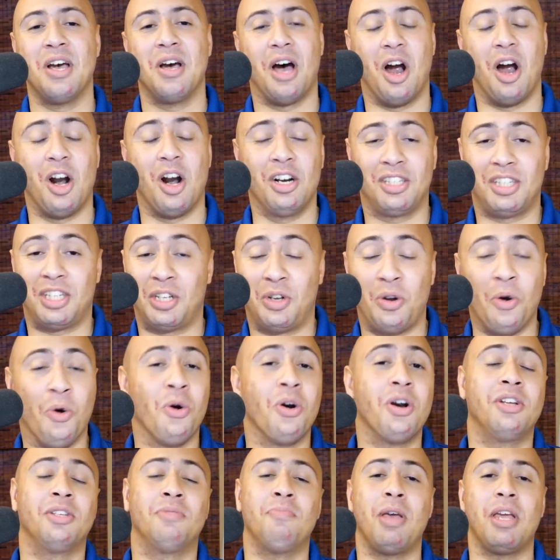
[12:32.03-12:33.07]
Our
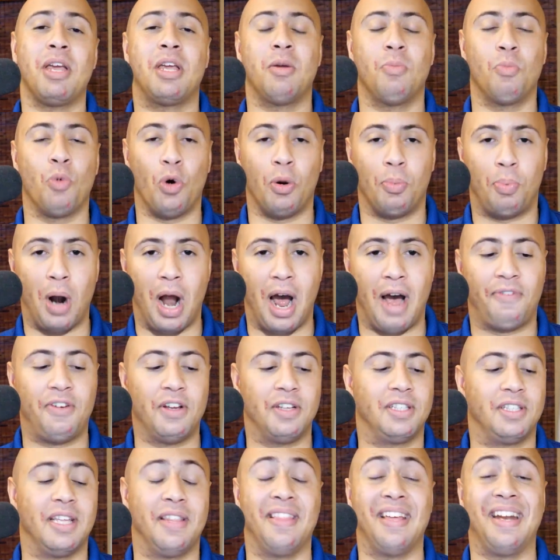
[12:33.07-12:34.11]
store is making more
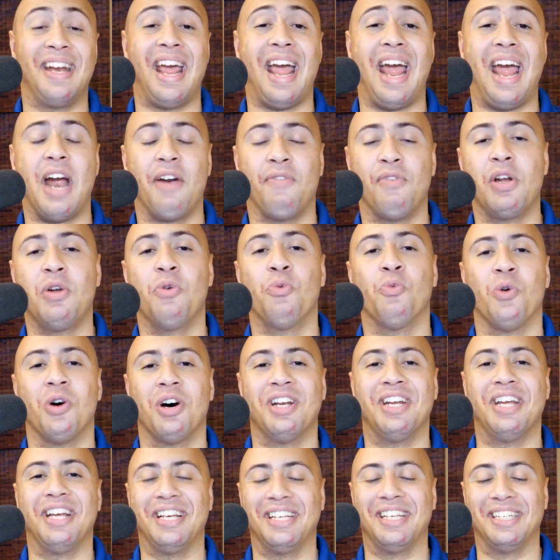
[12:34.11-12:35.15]
profits, and then
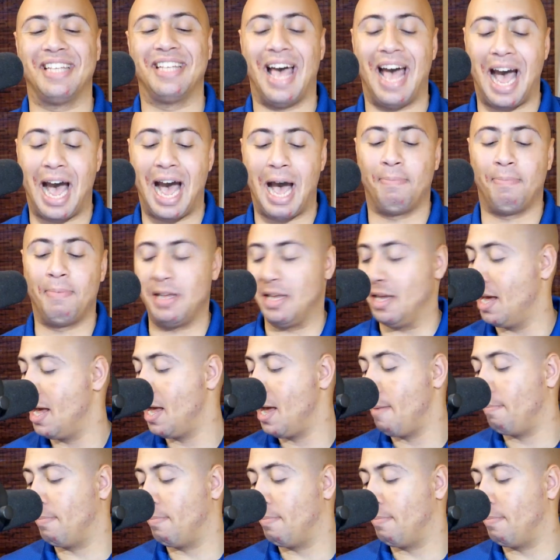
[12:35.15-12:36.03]
everyone is happy.